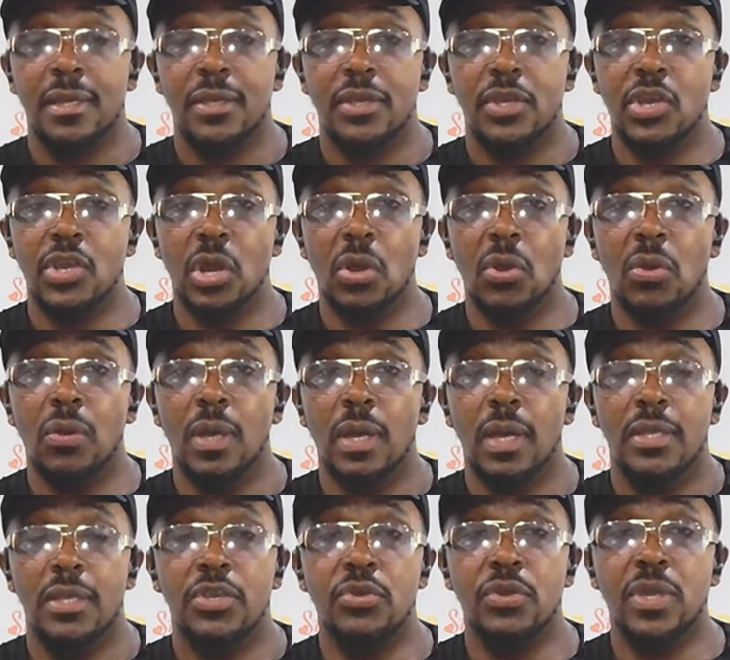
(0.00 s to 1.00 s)
You know,
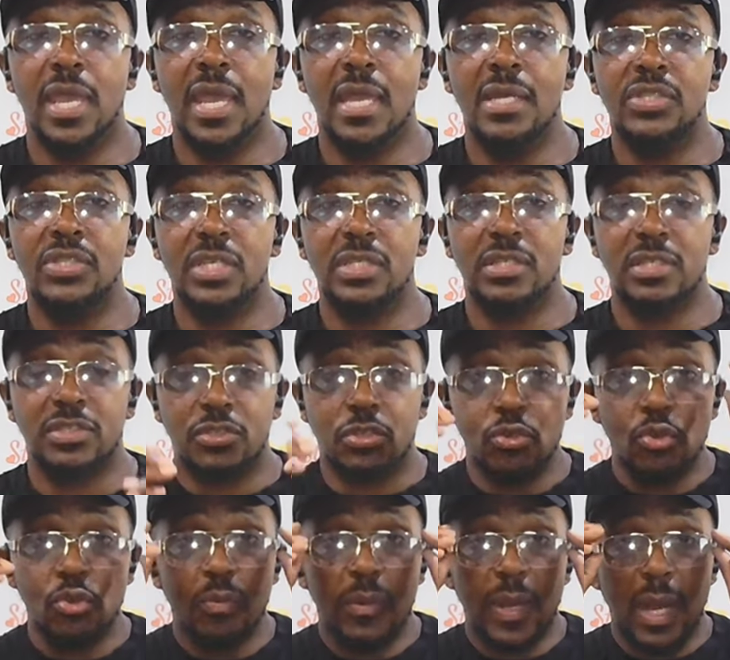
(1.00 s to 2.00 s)
you can't just
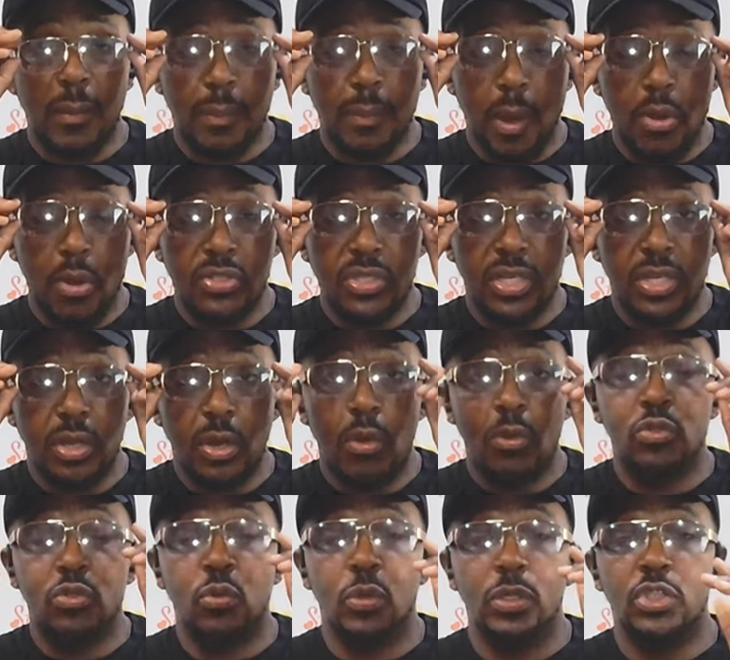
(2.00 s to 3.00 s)
assume that a person
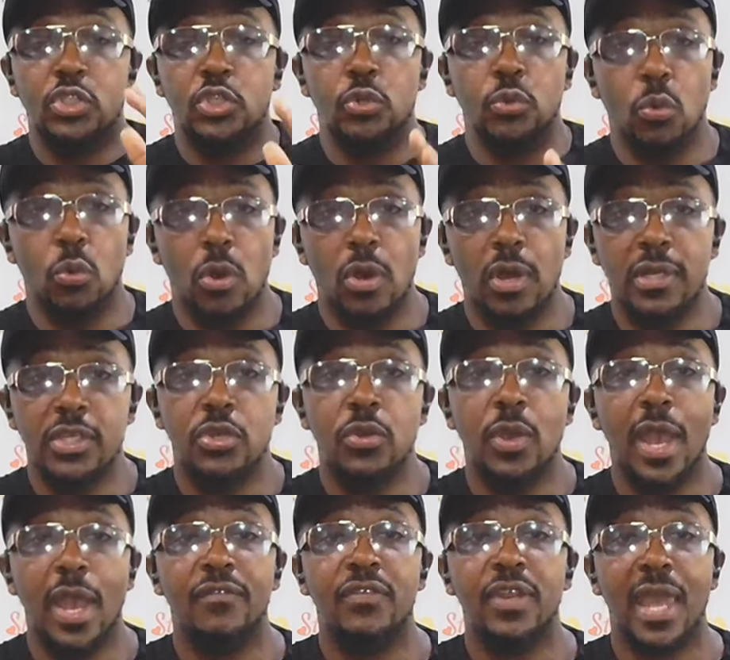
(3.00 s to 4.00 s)
knows what you want. You
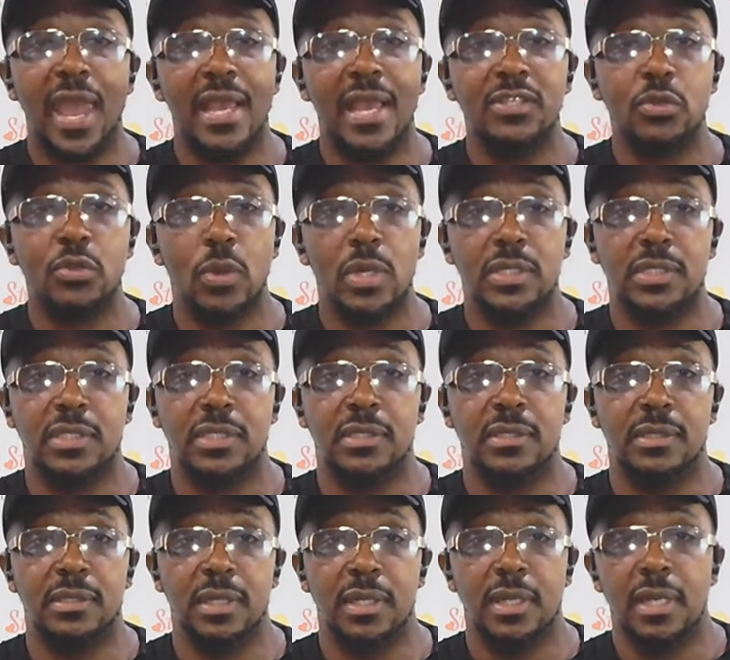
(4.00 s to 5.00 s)
have to ask
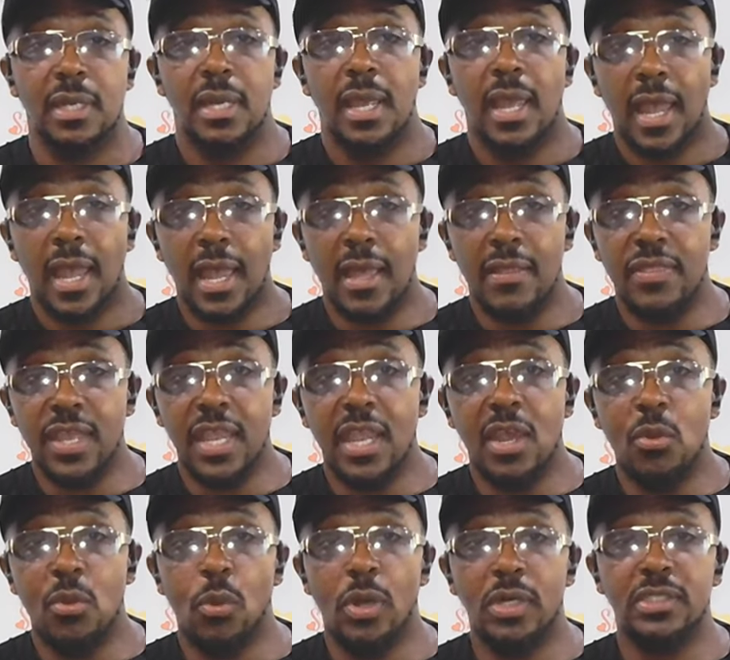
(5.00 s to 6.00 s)
questions. And
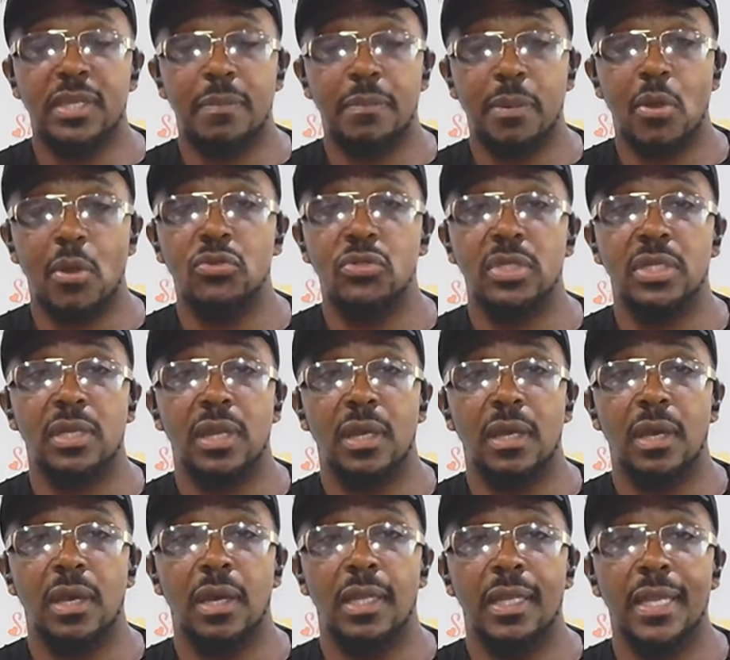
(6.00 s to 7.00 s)
then once the person
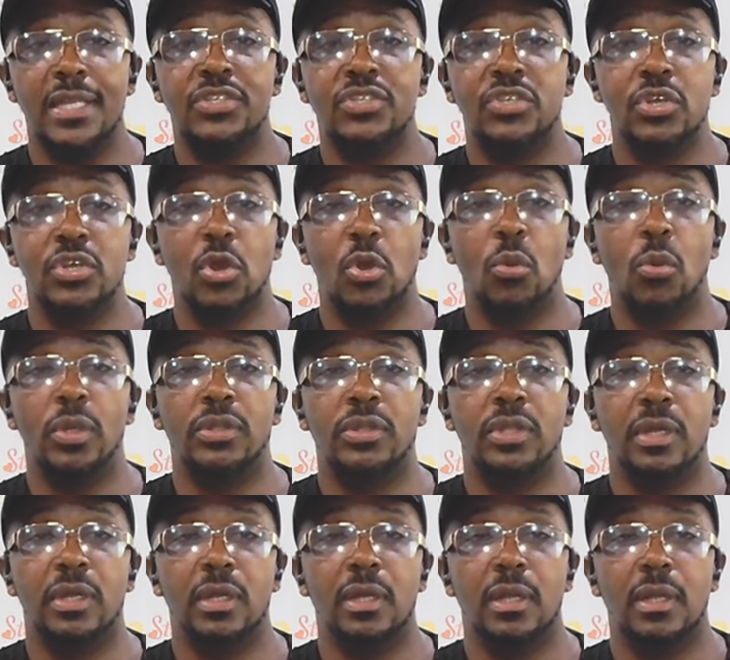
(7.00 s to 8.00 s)
uh, lets you know what
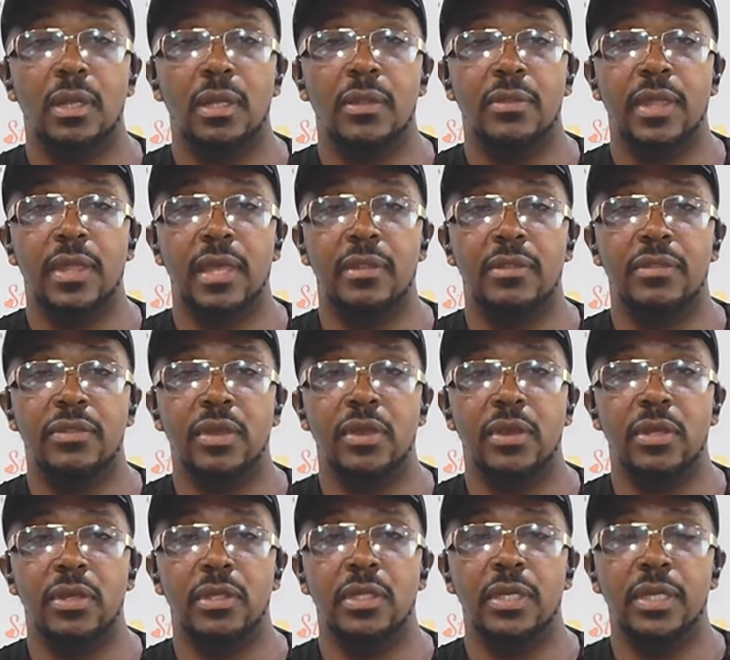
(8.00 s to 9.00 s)
they're, that
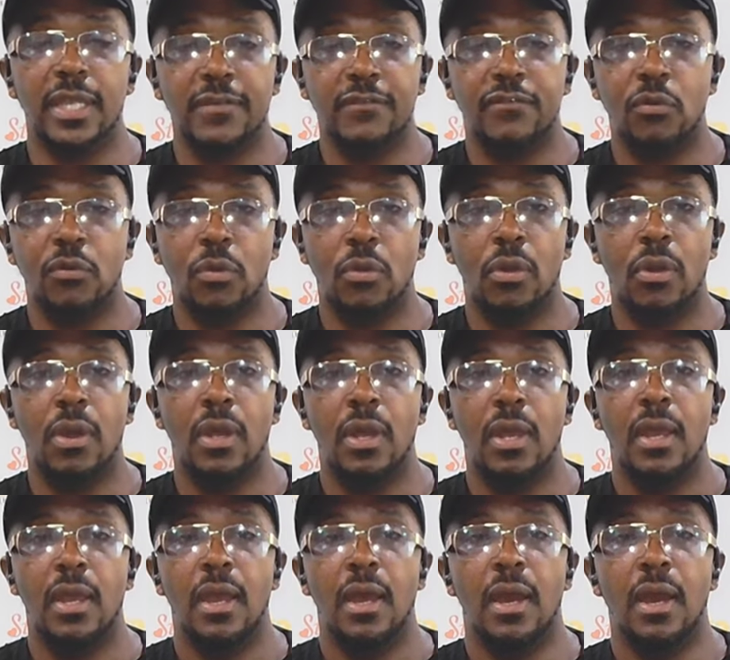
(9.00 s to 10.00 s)
they're looking for,
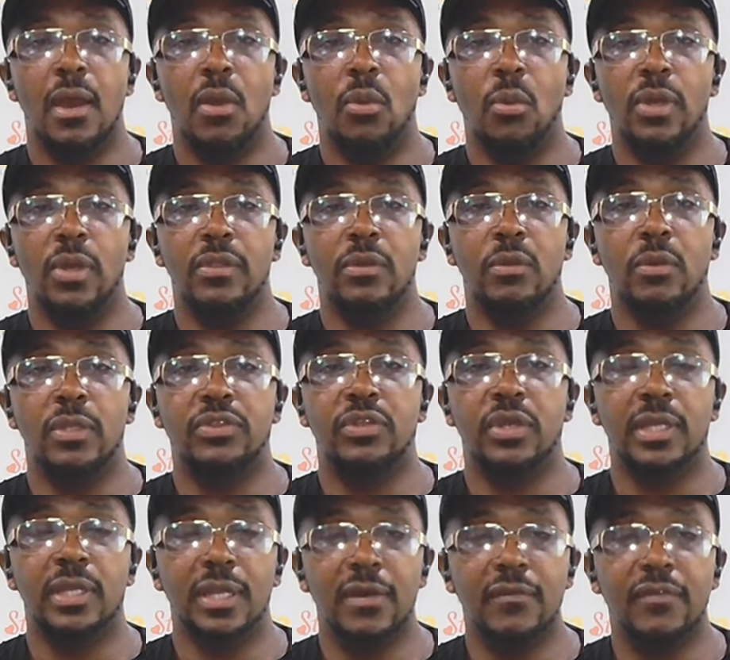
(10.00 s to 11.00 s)
uh, what, what
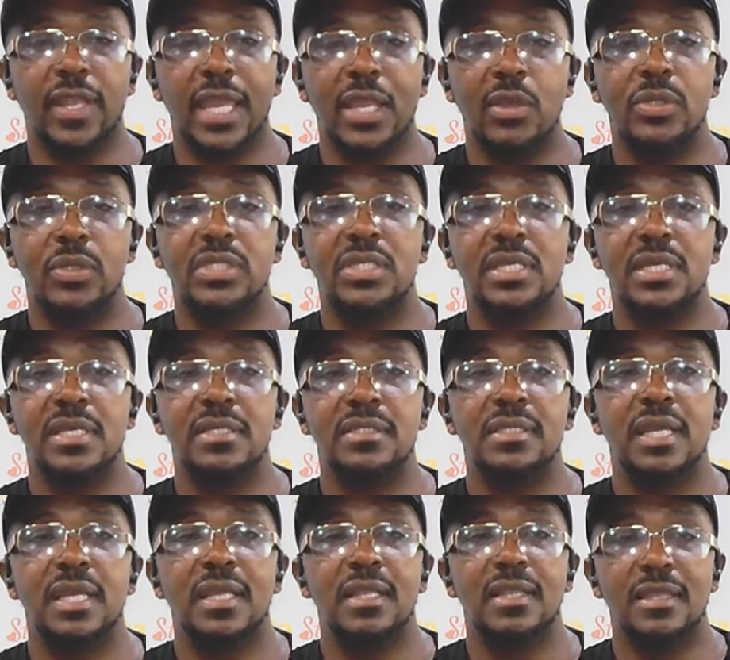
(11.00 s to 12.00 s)
their love language
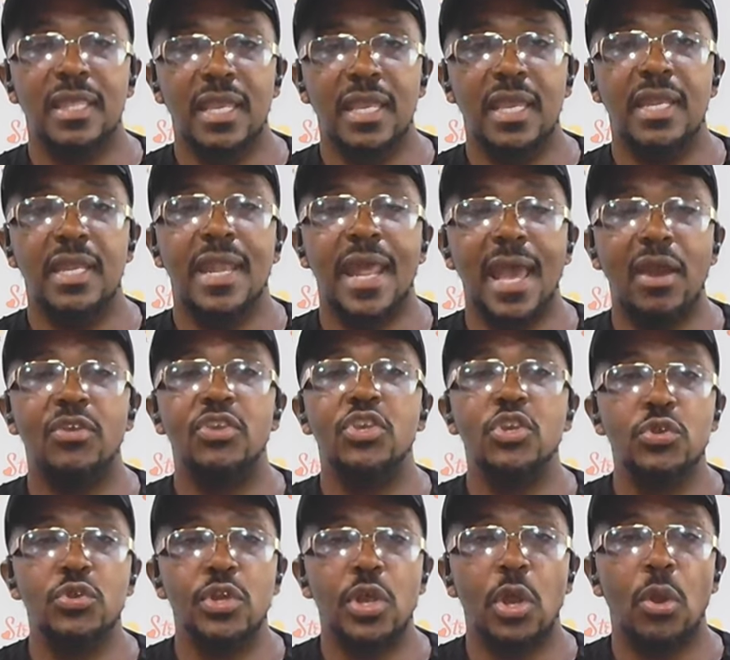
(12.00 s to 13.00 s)
is, then now
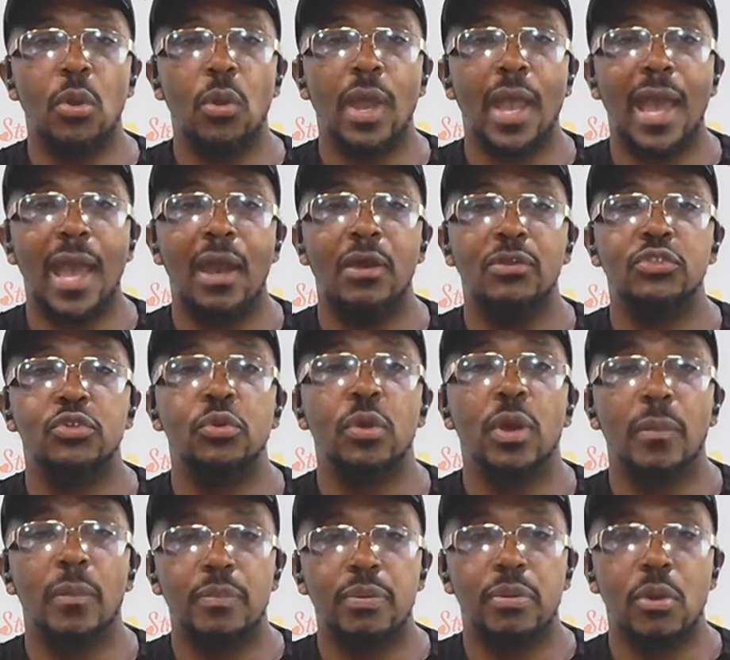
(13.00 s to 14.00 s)
you know how
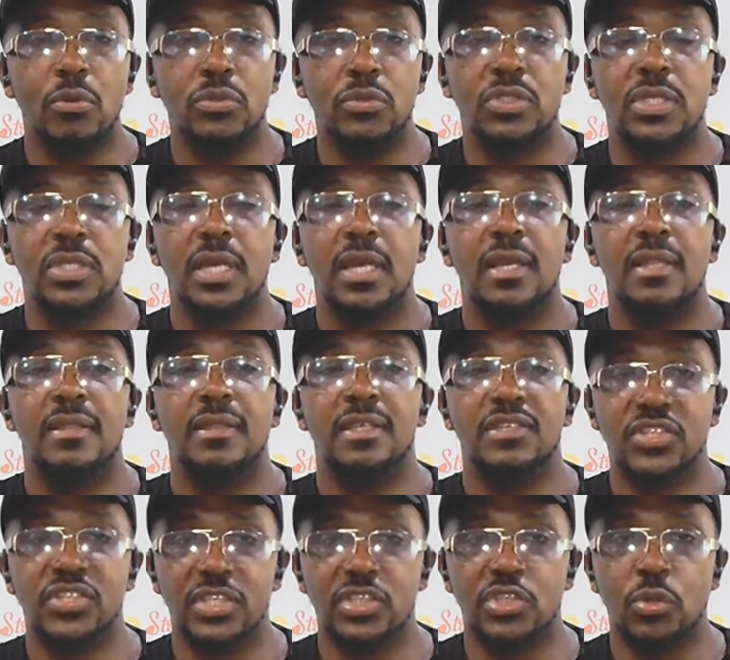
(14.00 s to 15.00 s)
to approach
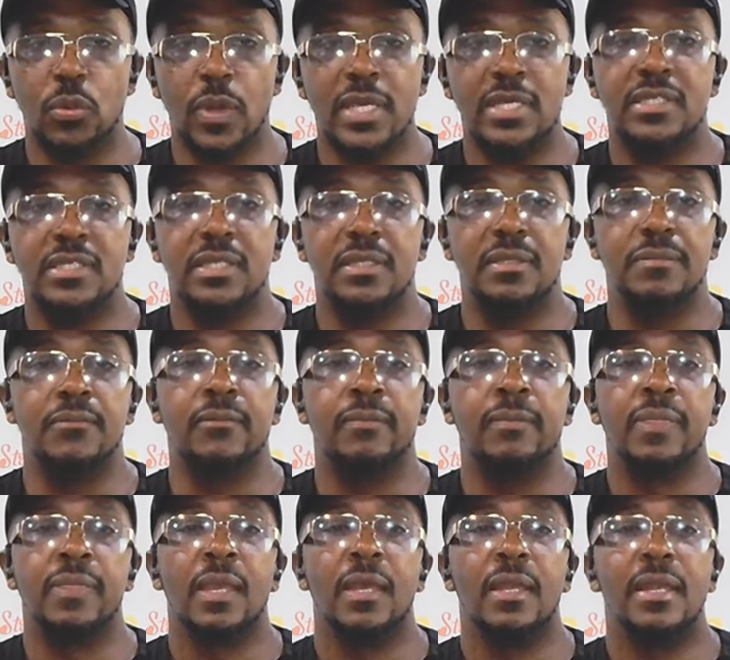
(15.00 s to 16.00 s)
the situation.
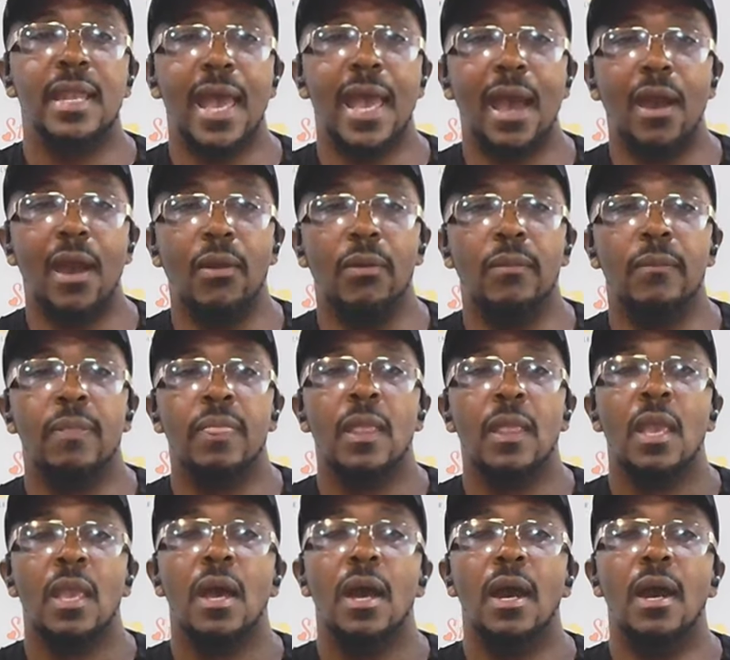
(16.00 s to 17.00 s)
Now,
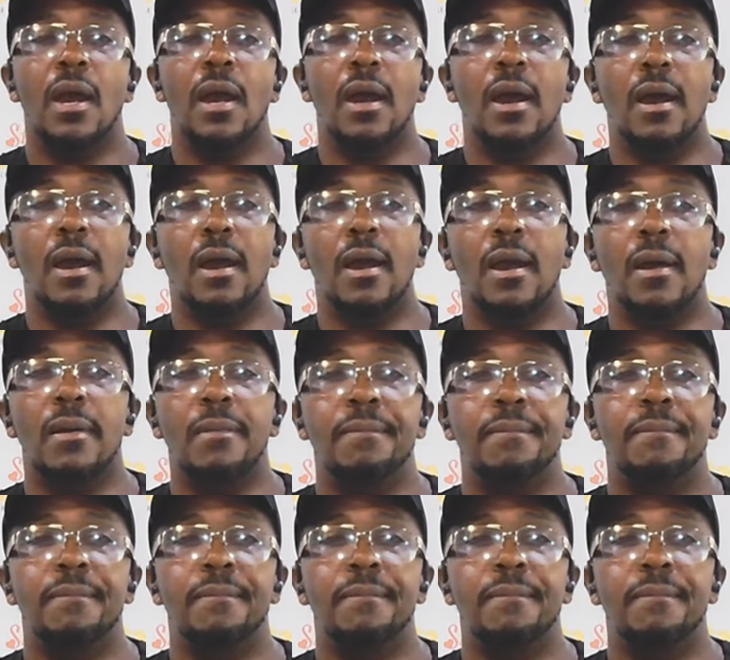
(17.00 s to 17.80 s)
uh,